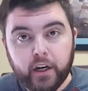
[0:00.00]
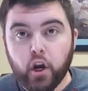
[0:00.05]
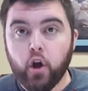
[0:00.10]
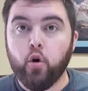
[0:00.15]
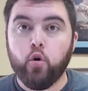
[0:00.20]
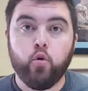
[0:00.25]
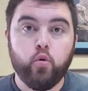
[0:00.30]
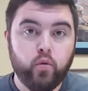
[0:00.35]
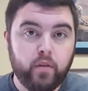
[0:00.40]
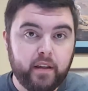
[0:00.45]

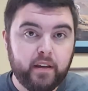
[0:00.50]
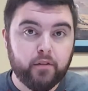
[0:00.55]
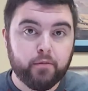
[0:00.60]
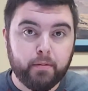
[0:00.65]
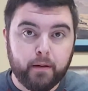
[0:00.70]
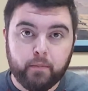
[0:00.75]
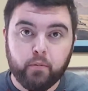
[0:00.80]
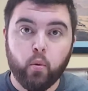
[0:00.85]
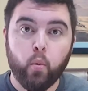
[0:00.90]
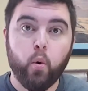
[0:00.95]
know who these
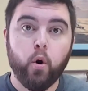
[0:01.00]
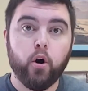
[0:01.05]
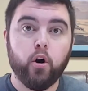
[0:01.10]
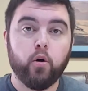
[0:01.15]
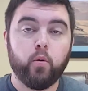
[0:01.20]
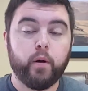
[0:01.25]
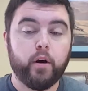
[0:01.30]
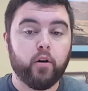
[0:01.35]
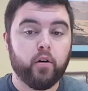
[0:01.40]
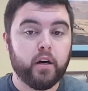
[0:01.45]
people
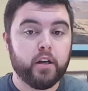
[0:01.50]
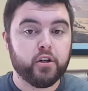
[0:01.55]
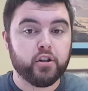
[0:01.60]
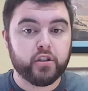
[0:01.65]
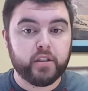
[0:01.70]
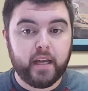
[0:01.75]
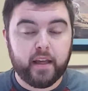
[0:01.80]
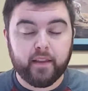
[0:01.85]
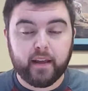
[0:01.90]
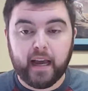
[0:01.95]
were. We don't
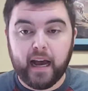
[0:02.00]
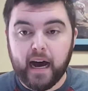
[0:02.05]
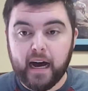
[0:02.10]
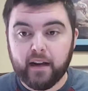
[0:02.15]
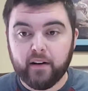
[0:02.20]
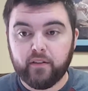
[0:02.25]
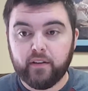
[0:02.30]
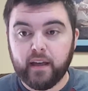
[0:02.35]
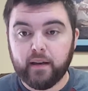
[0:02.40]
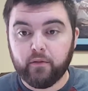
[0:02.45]
understand the
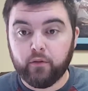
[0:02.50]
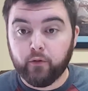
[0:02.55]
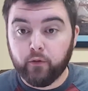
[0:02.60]
concepts